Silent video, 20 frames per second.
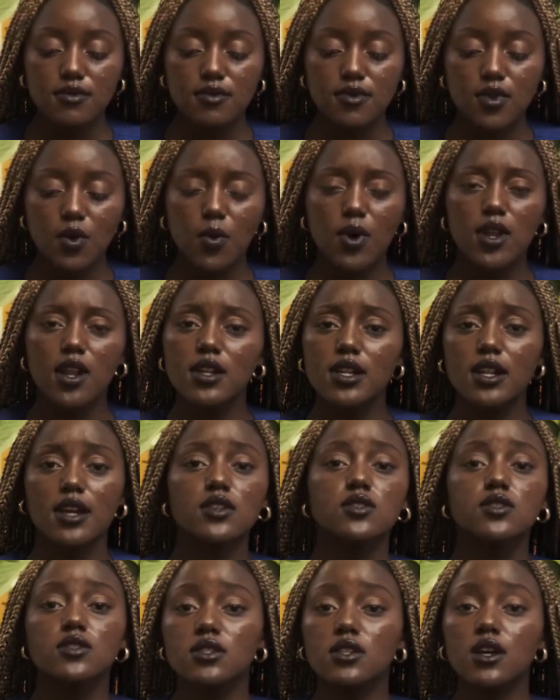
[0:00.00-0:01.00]
what I'd like
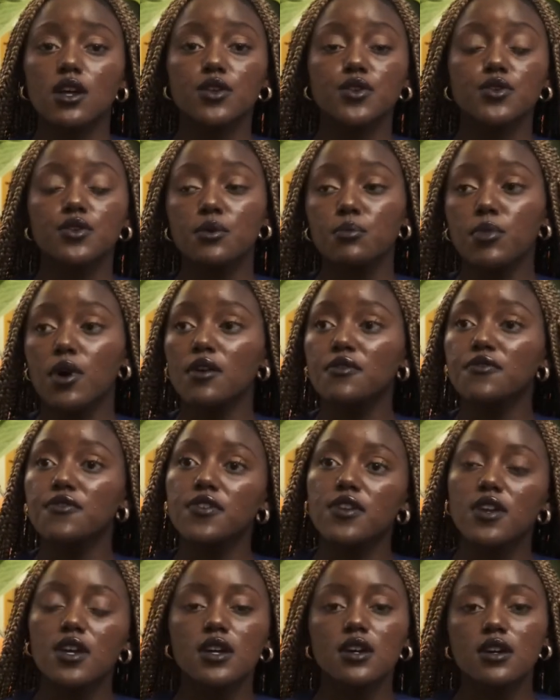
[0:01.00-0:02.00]
to tell you about
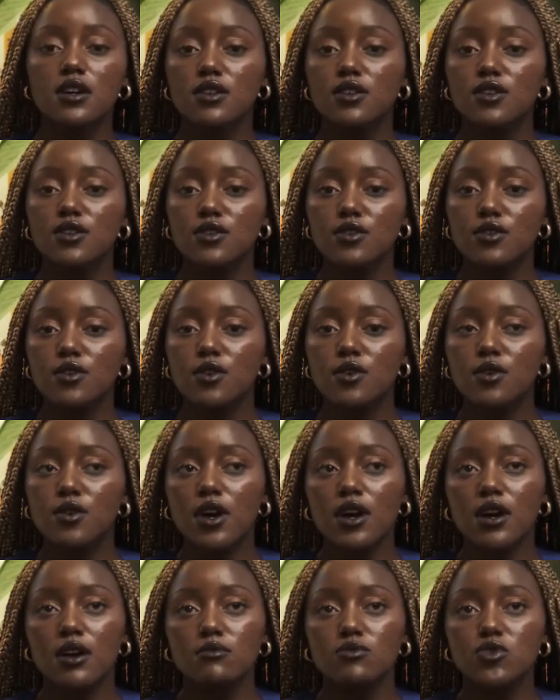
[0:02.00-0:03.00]
fear. You
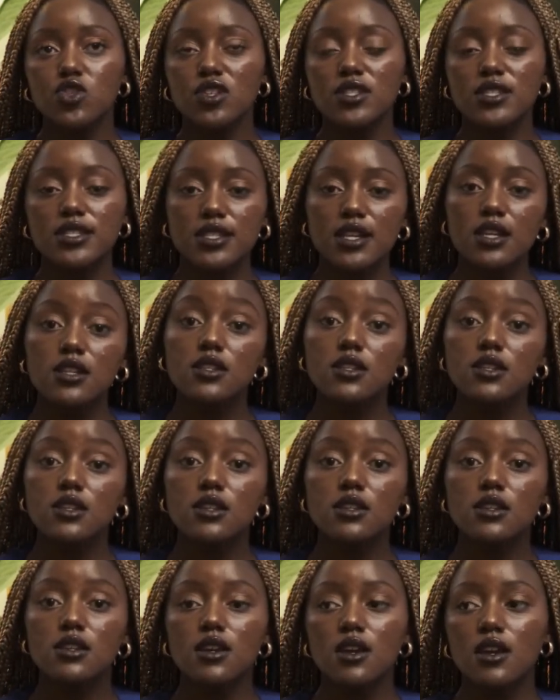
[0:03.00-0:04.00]
know, transcend
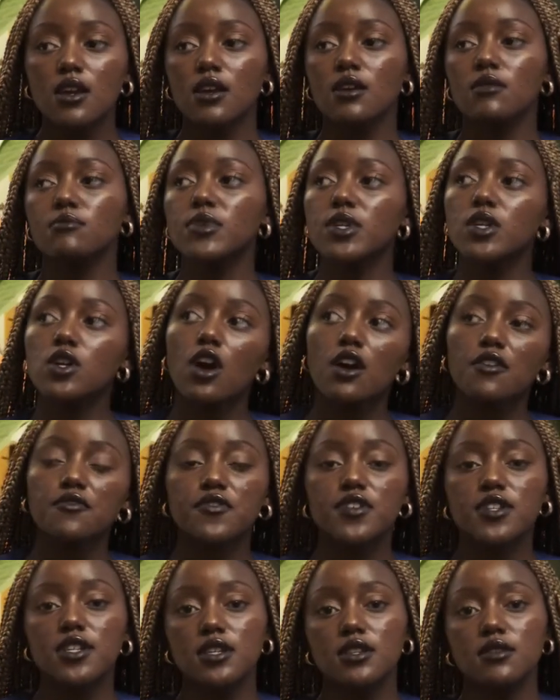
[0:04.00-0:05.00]
it, be
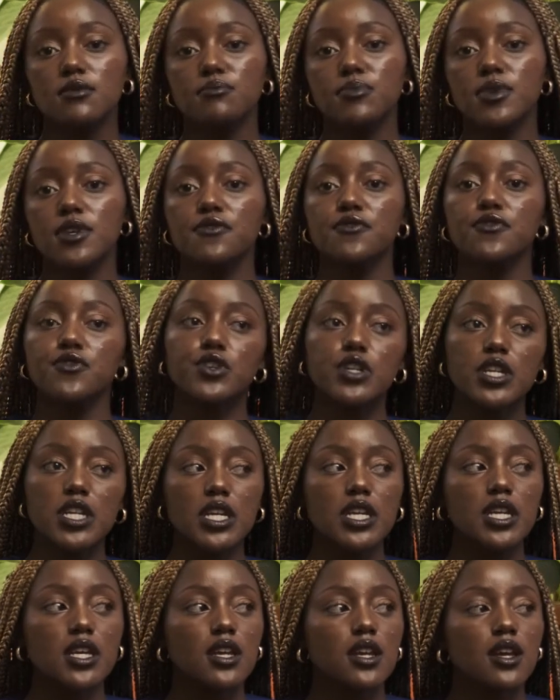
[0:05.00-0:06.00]
confident, be
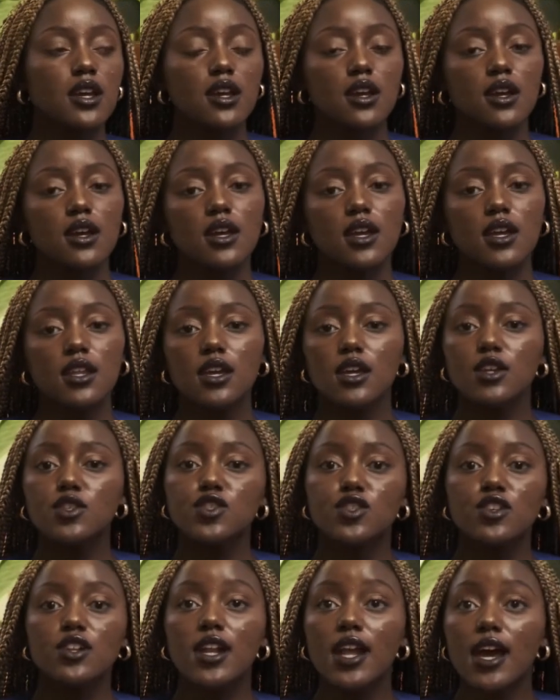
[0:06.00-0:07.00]
free. It is
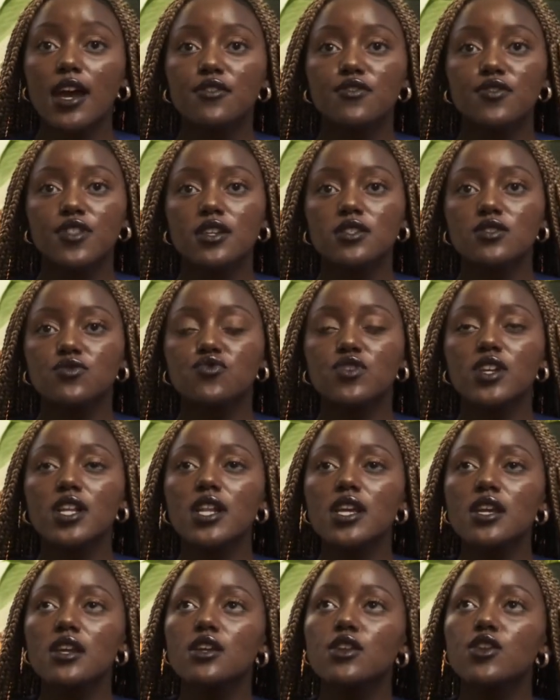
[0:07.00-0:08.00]
your life. There's
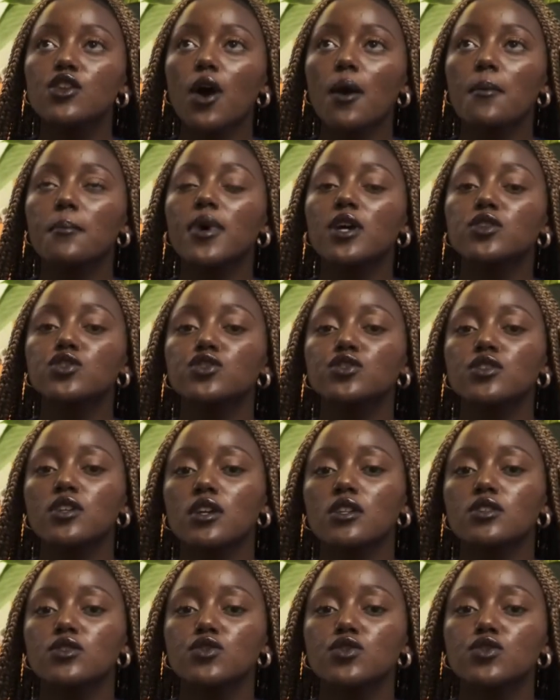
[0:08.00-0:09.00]
really not much you
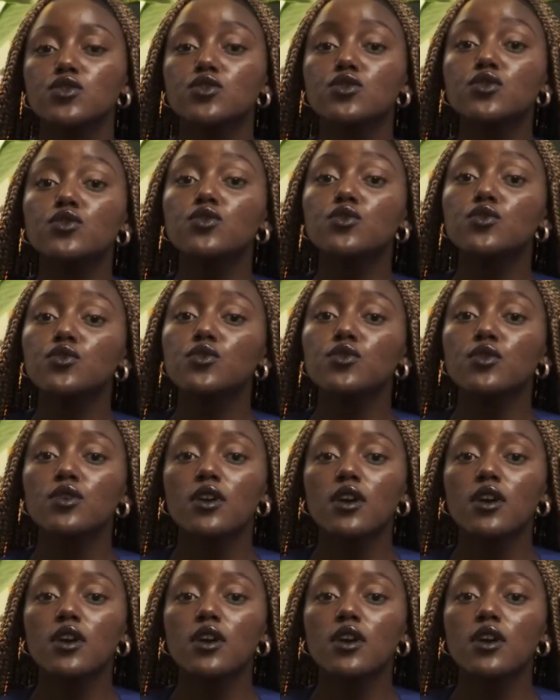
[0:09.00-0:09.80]
can do